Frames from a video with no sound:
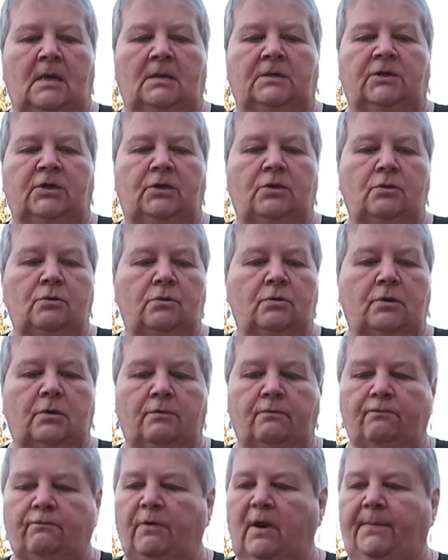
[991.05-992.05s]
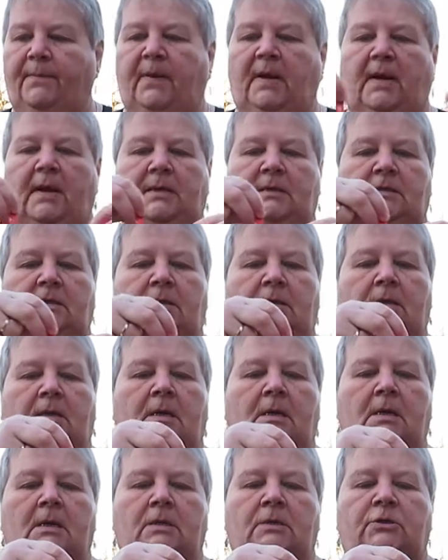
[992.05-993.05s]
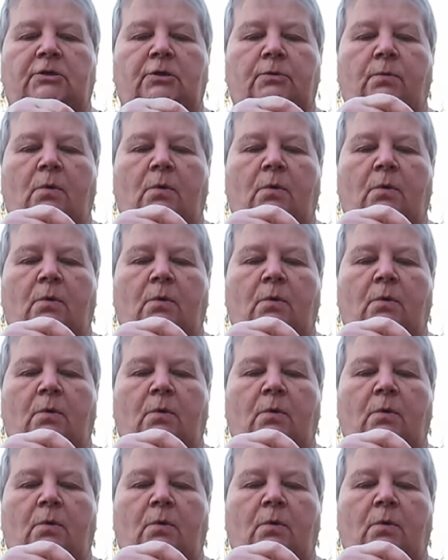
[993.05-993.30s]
So you can rip it to